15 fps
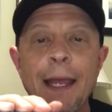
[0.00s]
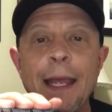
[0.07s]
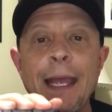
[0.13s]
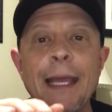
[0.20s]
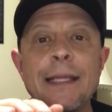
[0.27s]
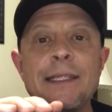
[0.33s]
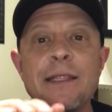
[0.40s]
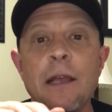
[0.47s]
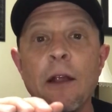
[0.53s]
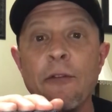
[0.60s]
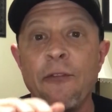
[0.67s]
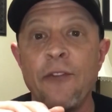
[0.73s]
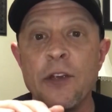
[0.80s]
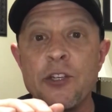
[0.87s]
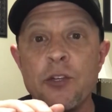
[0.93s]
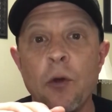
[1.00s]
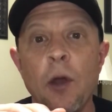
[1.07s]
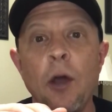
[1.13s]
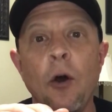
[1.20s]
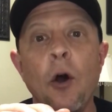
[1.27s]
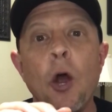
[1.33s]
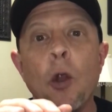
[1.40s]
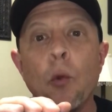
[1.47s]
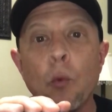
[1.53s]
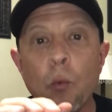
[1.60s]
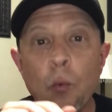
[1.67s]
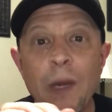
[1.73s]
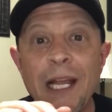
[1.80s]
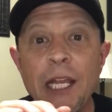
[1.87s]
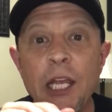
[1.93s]
It's their fish oil,
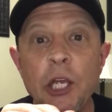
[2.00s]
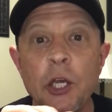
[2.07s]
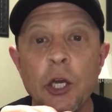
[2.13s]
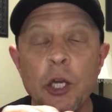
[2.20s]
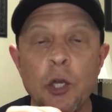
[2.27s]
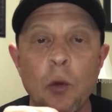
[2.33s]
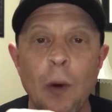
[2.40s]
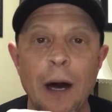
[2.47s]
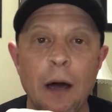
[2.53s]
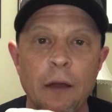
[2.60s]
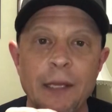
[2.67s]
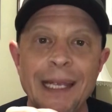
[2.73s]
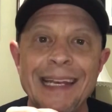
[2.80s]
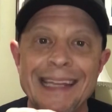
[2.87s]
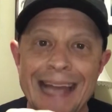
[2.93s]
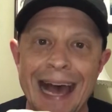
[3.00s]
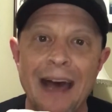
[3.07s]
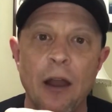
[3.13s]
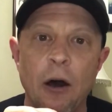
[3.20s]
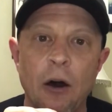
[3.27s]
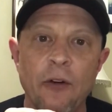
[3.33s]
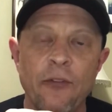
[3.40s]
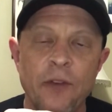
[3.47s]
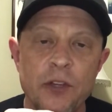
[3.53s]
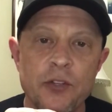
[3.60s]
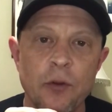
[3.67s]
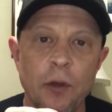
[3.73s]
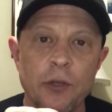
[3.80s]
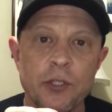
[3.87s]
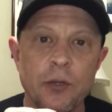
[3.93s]
really good quality. Not all fish
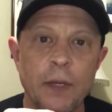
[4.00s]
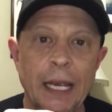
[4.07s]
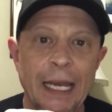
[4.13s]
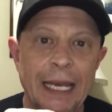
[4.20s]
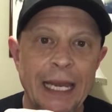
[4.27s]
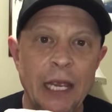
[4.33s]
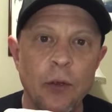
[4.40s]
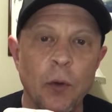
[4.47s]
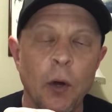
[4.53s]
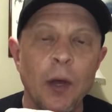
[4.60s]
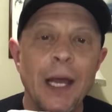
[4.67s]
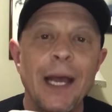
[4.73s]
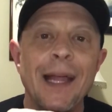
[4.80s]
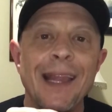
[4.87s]
oil is created equal.